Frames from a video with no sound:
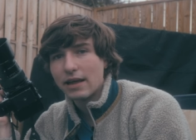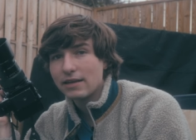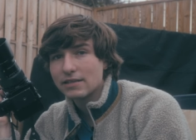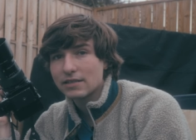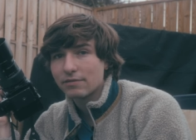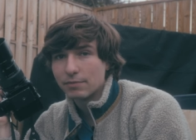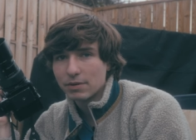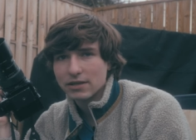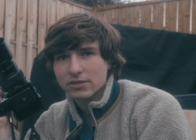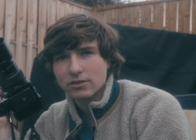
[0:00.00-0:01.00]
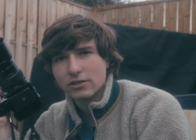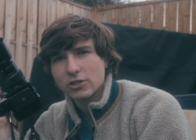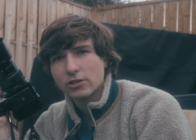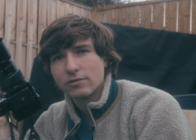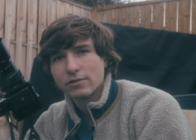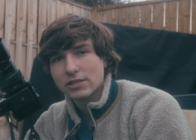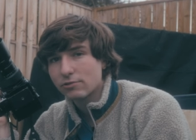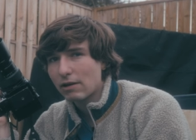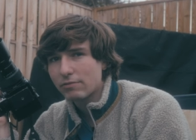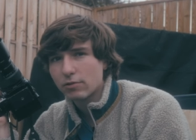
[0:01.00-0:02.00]
A7 Plus condition
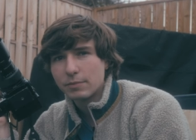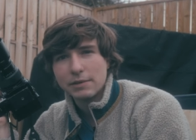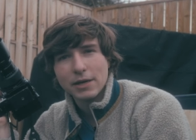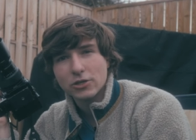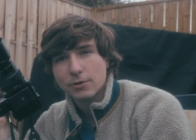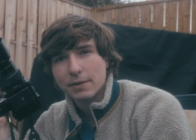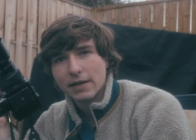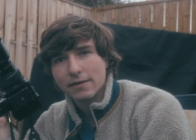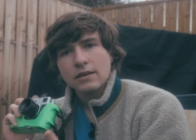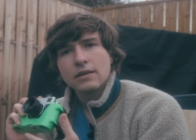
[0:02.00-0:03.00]
straight from eBay Japan.